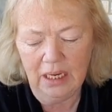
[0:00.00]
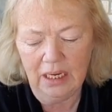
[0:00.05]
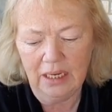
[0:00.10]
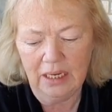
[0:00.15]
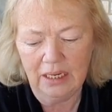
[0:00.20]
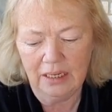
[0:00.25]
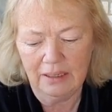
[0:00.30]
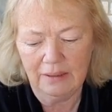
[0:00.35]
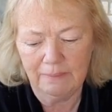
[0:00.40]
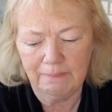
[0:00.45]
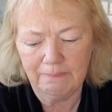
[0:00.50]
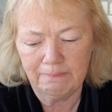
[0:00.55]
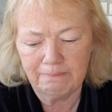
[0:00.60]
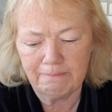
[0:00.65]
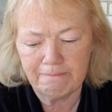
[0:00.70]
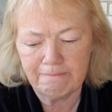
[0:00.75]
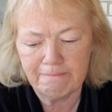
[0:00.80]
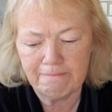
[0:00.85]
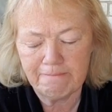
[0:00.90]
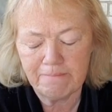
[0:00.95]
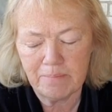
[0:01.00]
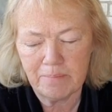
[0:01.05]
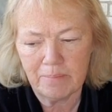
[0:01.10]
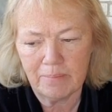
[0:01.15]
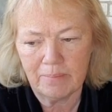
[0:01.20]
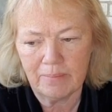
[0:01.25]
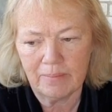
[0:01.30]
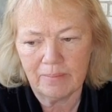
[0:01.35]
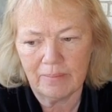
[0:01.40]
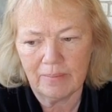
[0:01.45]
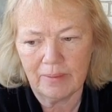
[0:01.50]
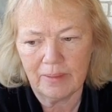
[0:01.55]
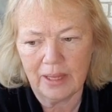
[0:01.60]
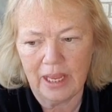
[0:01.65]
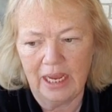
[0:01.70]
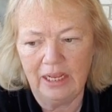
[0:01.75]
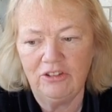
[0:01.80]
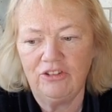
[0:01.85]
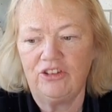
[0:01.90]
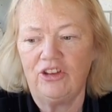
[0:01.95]
And
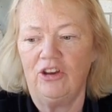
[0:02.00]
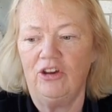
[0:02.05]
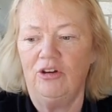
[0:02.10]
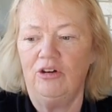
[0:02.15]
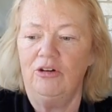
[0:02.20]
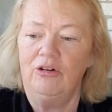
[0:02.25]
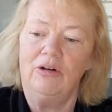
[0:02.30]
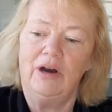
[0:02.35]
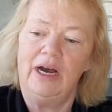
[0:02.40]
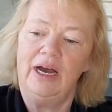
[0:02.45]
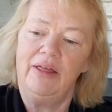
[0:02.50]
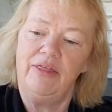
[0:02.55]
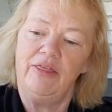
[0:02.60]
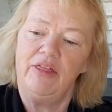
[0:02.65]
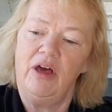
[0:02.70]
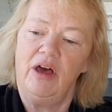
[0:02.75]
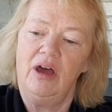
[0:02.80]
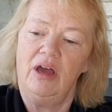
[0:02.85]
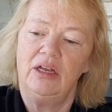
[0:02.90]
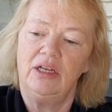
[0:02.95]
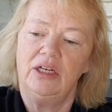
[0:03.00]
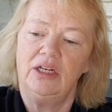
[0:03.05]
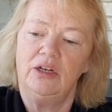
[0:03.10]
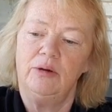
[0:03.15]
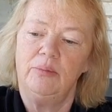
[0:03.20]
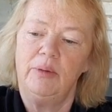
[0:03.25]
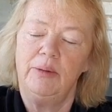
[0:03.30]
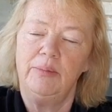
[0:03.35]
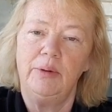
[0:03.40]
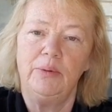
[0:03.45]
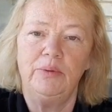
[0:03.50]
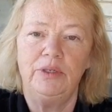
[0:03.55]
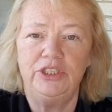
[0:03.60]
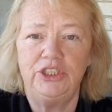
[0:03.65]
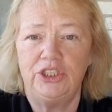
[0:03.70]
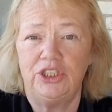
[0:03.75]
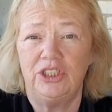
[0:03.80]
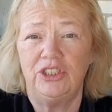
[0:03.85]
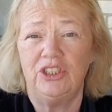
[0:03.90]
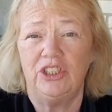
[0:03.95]
so I thought, maybe we
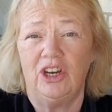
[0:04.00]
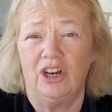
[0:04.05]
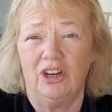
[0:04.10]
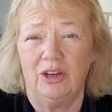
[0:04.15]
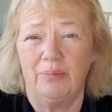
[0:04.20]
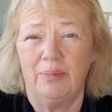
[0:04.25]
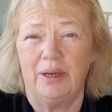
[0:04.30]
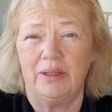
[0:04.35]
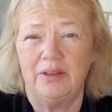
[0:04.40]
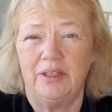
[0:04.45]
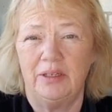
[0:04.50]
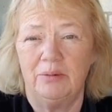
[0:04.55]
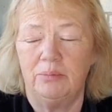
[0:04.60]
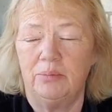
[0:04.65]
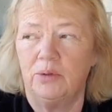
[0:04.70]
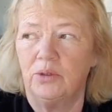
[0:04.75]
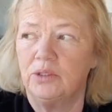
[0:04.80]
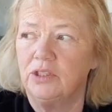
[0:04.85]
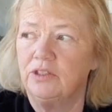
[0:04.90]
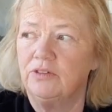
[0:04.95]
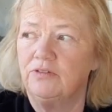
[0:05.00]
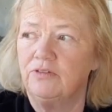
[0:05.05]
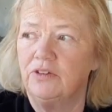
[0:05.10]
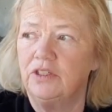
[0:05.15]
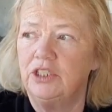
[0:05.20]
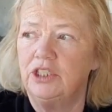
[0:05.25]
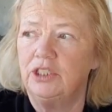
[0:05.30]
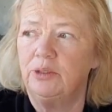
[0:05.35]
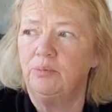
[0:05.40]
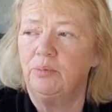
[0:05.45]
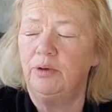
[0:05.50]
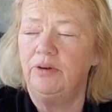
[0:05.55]
should talk about the importance of friendship.